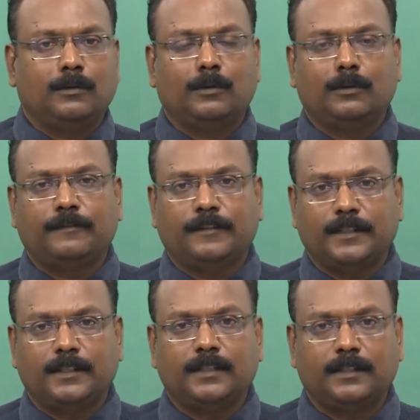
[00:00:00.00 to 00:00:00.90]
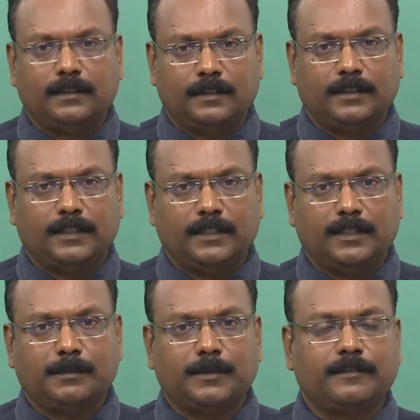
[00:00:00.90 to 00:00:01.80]
grow further in
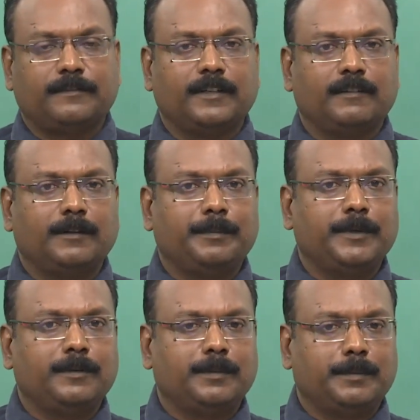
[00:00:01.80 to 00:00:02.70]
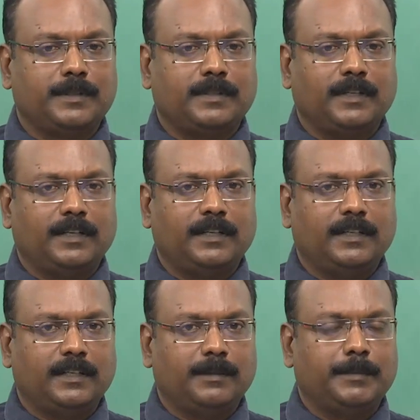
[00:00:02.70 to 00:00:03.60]
terms of developing your
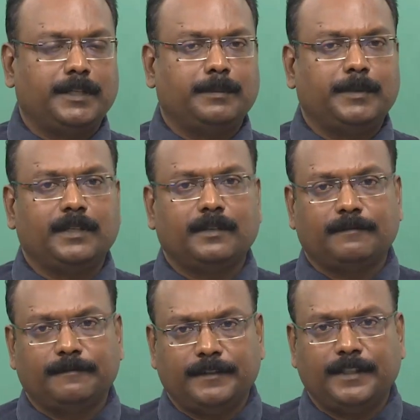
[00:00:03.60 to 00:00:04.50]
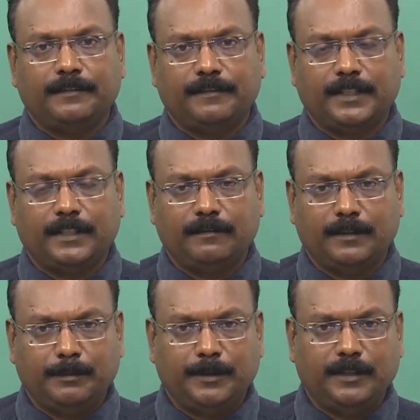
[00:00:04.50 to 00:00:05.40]
personality and becoming a very effective
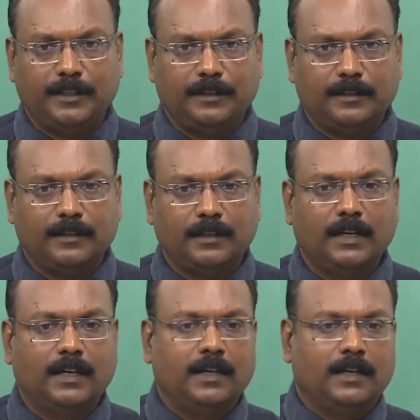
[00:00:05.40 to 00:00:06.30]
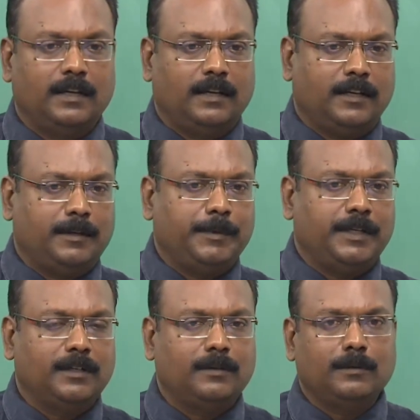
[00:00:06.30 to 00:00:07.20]
communicator. Let me
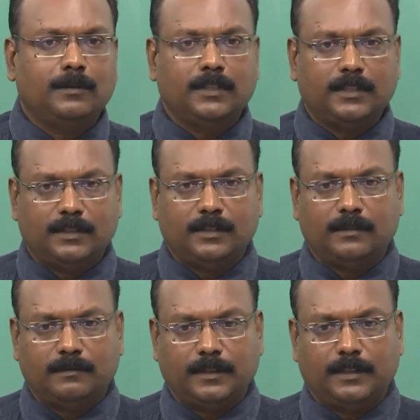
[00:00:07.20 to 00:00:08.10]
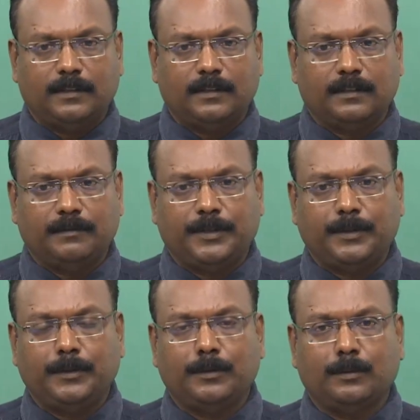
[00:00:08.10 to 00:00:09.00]
conclude this with
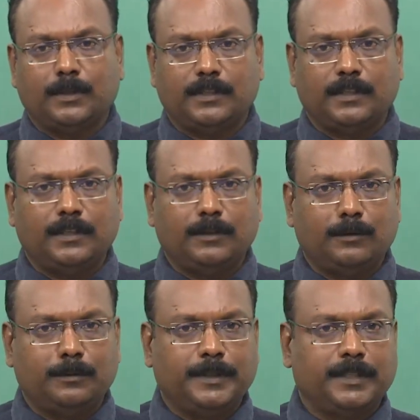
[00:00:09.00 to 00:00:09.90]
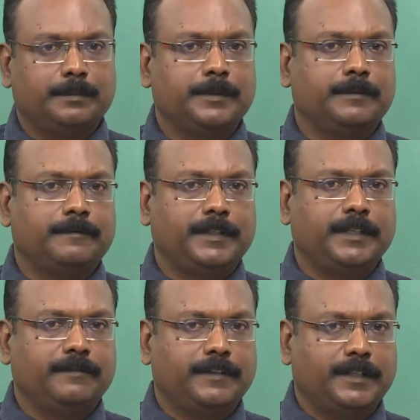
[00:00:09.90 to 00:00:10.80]
wishing you once again to become a very
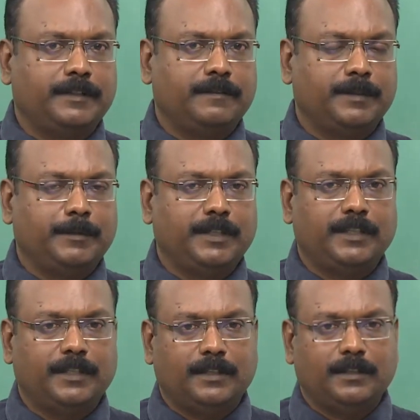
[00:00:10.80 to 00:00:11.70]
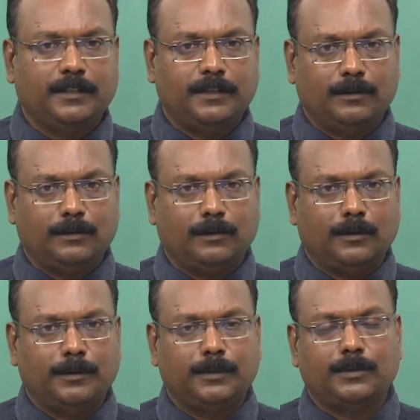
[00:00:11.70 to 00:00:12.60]
effective communicator in all
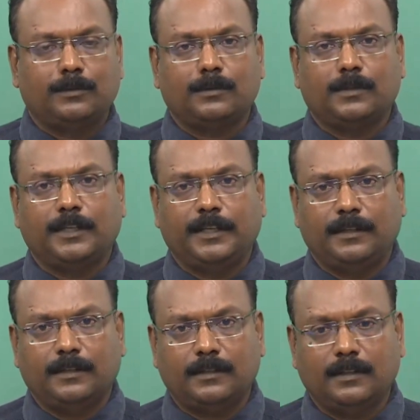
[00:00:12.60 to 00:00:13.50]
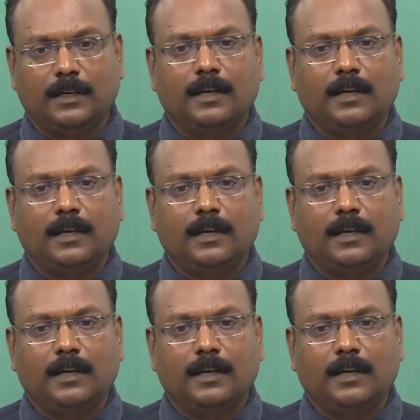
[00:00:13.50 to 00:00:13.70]
your chosen areas.